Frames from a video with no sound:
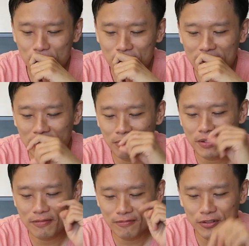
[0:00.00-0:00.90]
So I copy
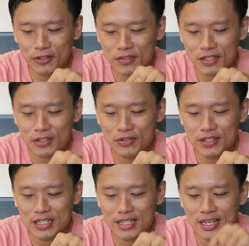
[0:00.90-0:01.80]
some photos into
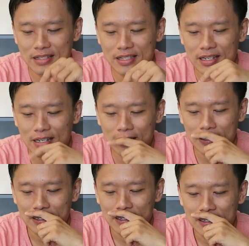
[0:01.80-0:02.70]
the SD card
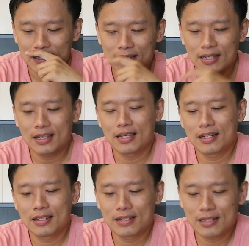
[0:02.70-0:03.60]

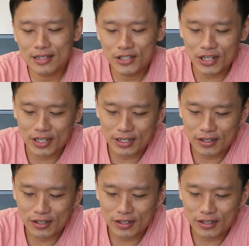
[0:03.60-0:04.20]
and let's check it